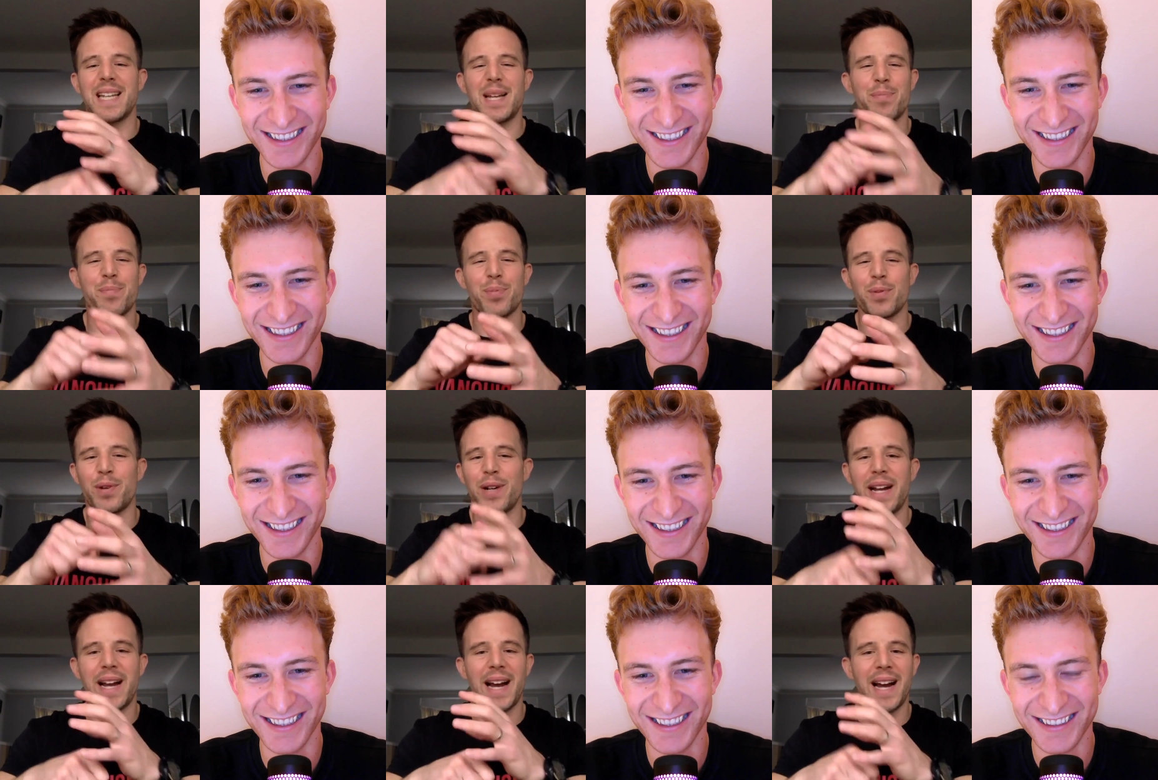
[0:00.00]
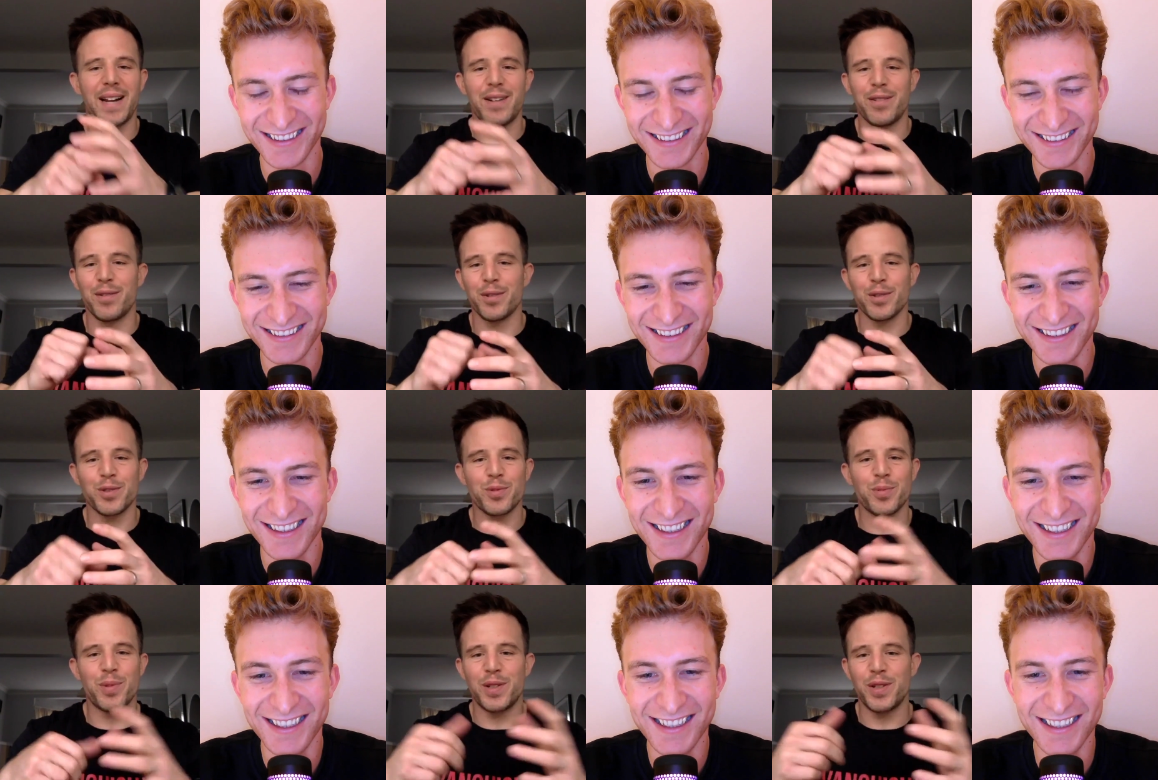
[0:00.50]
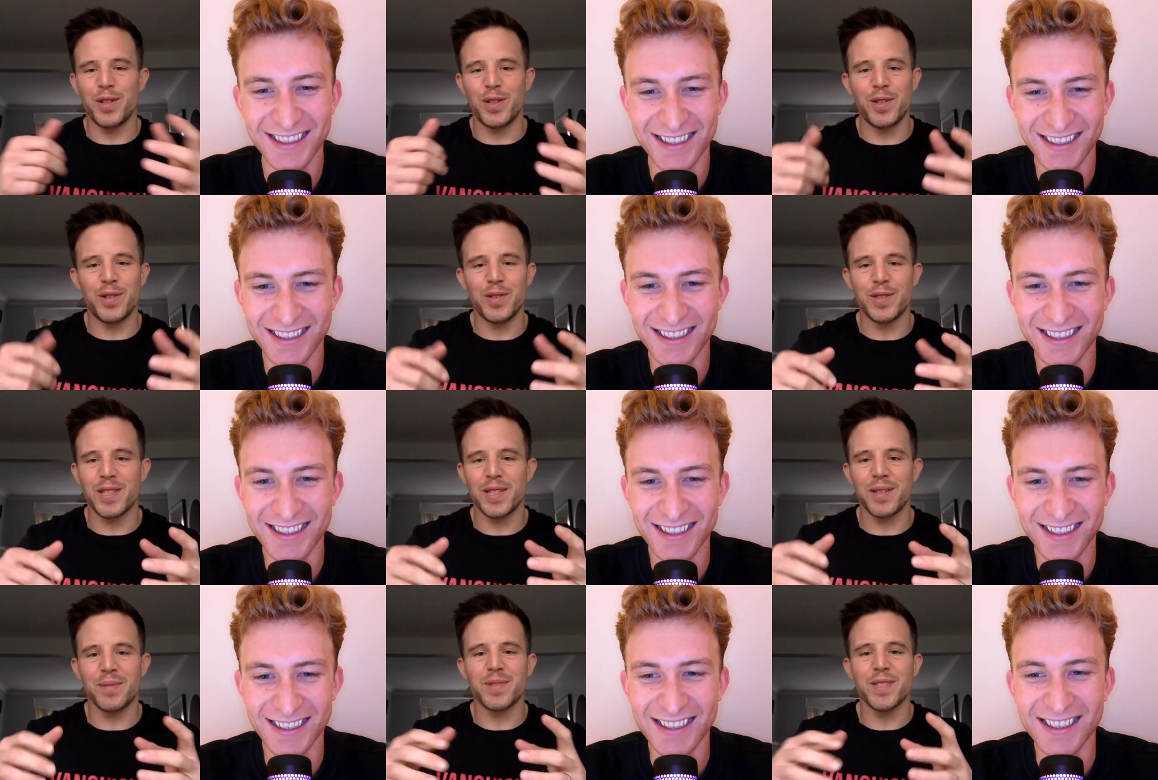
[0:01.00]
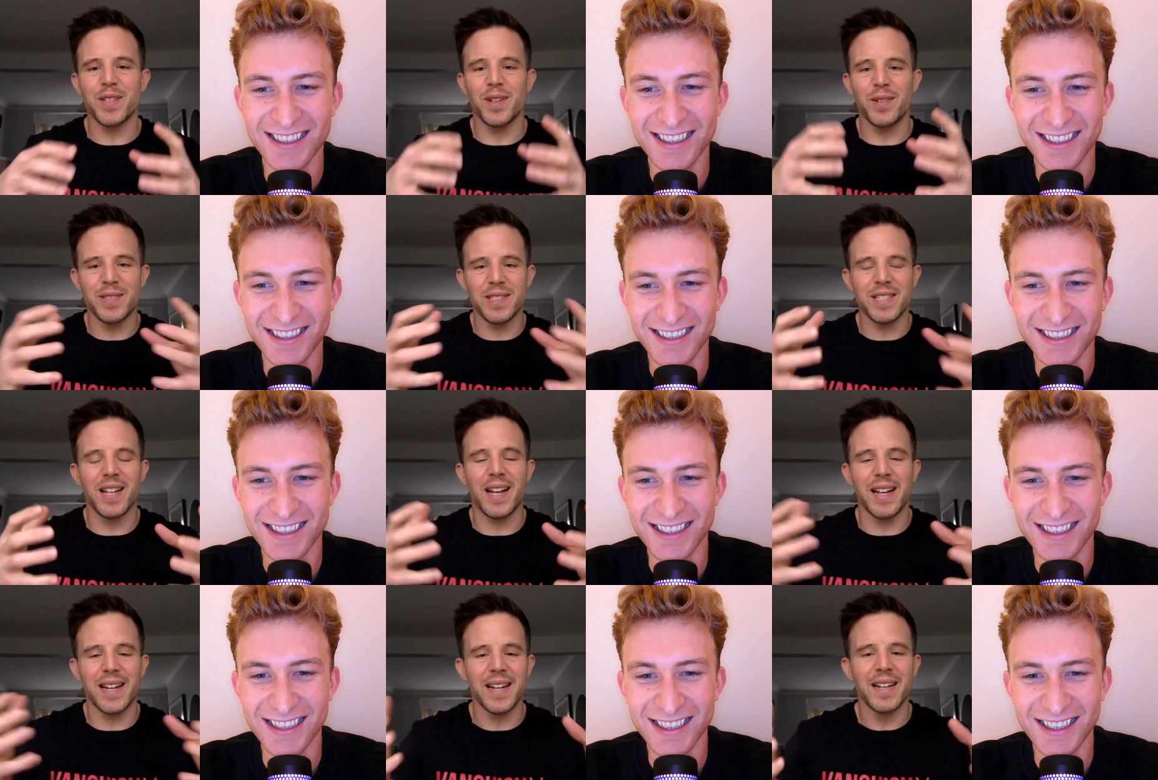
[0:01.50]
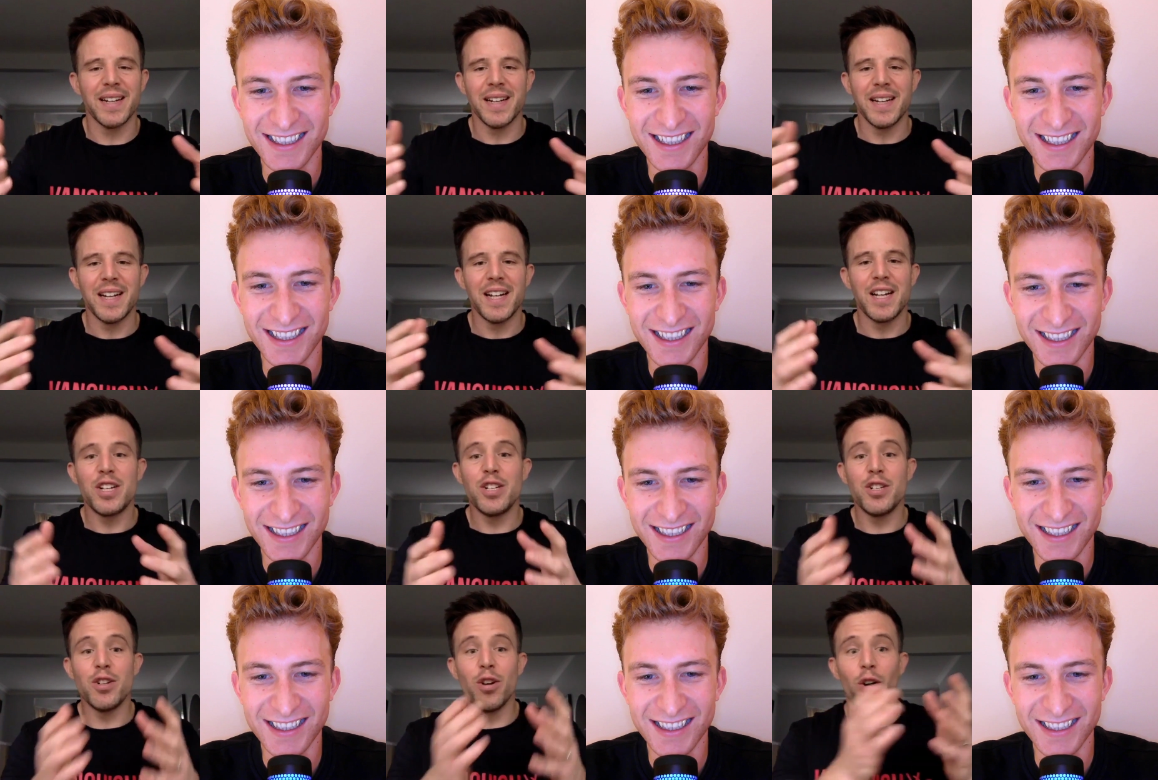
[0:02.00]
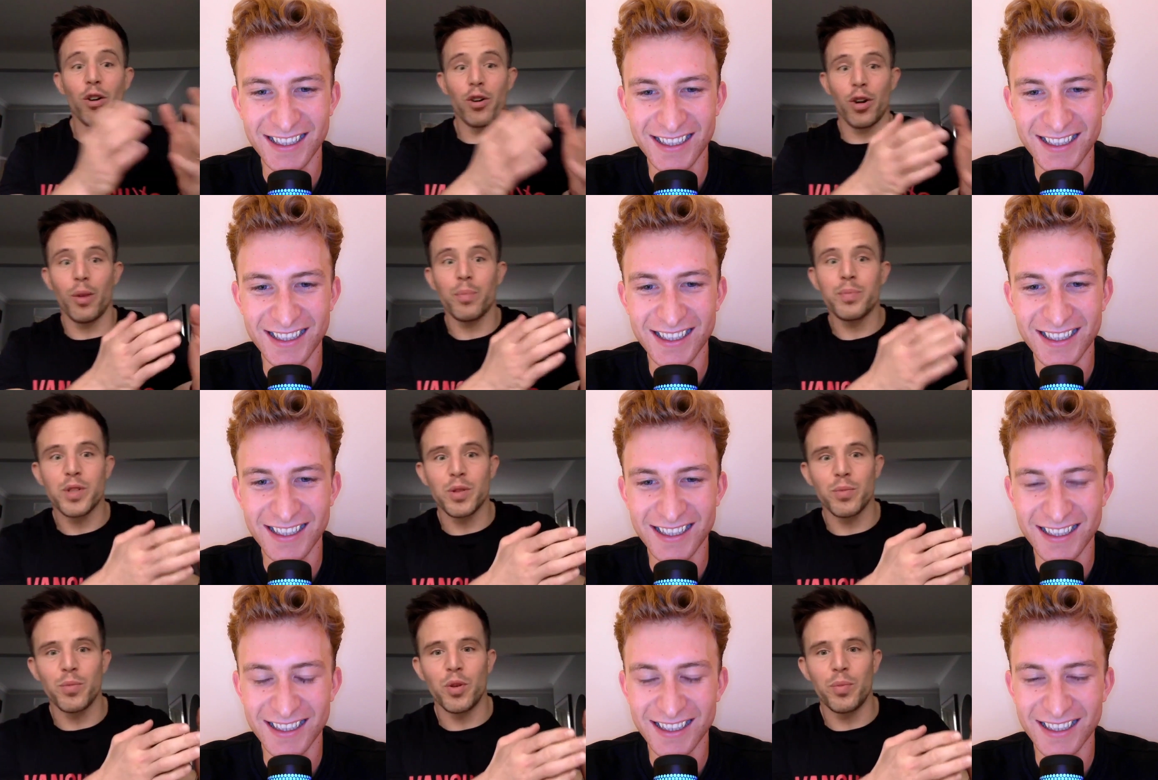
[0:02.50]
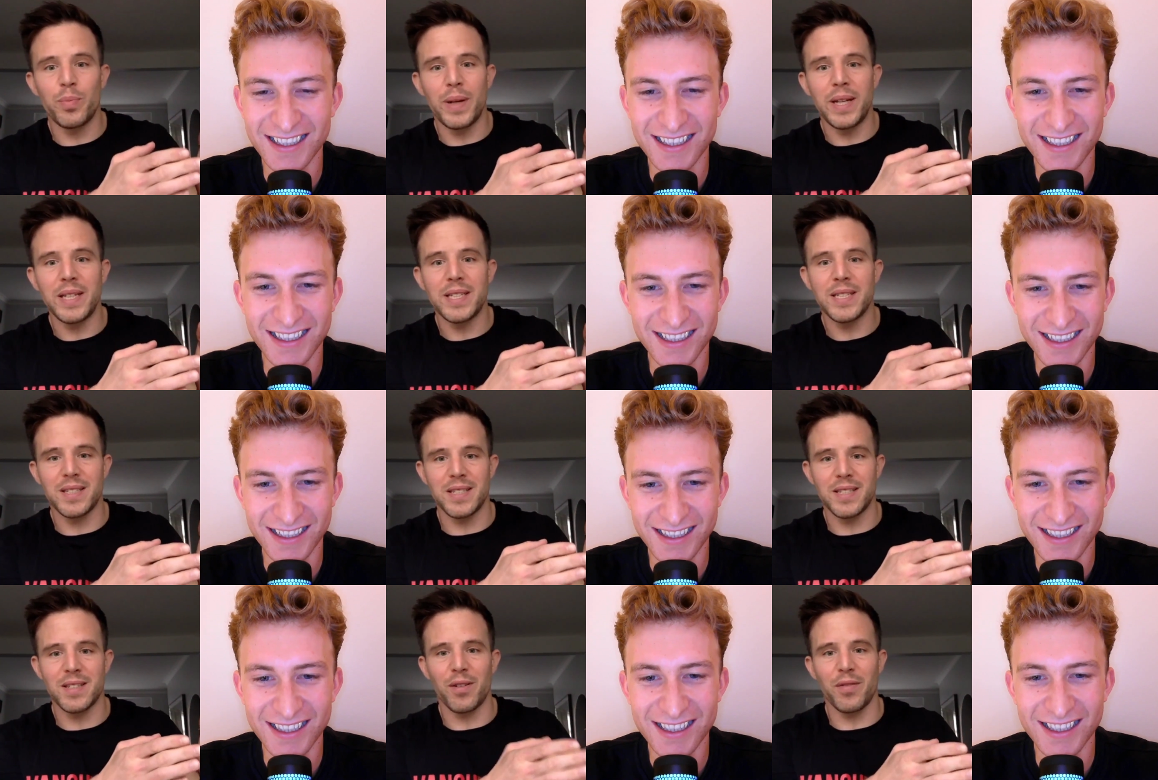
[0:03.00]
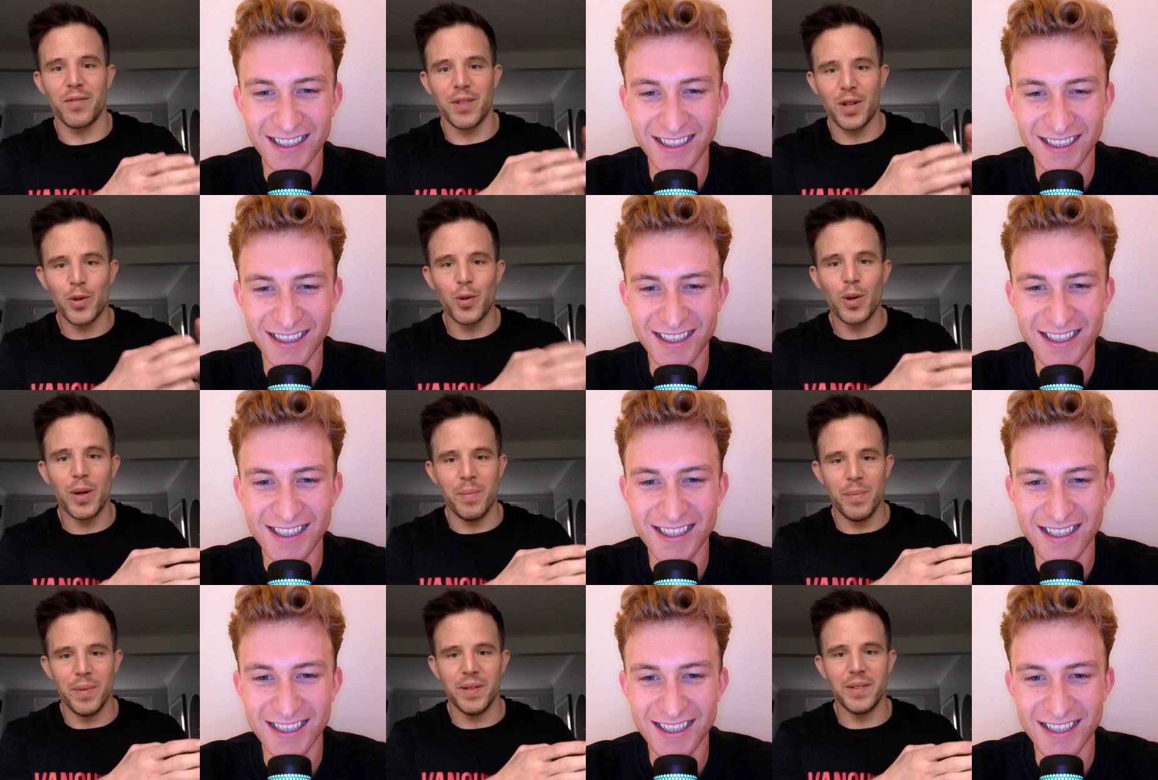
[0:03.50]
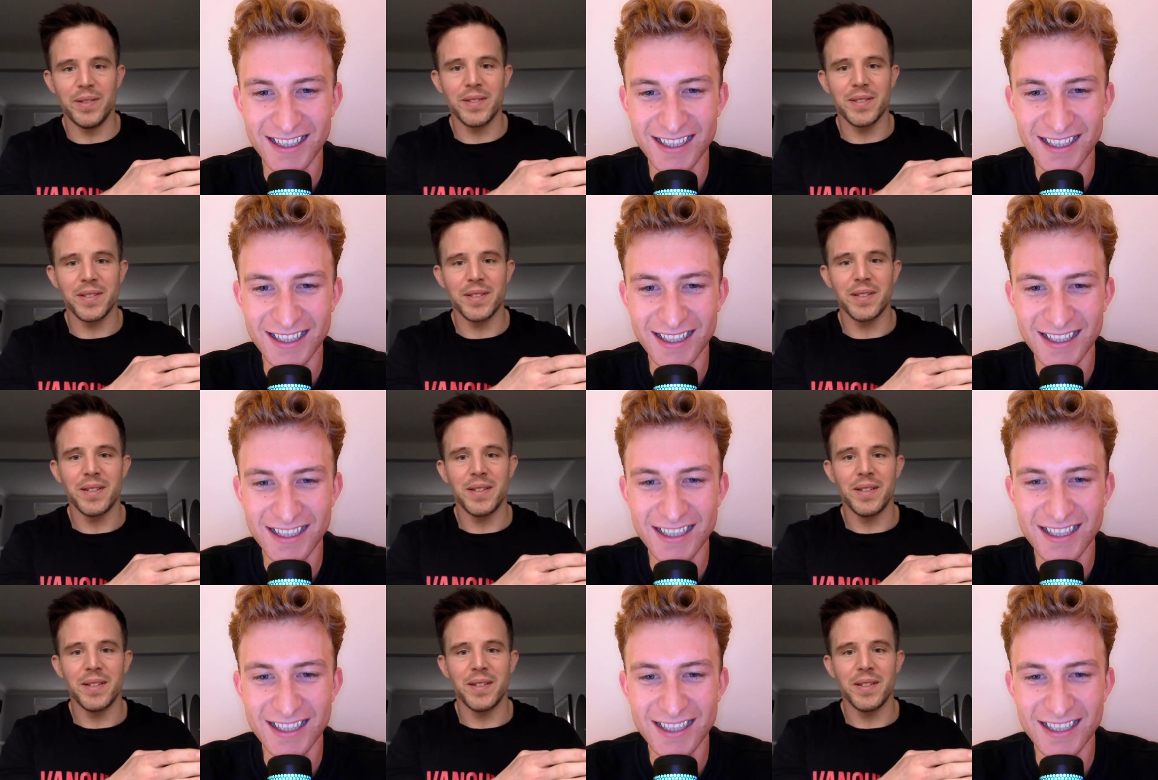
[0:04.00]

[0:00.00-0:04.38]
Speaker 1: slippery handles when you're using them so it's like non-optimal pieces of equipment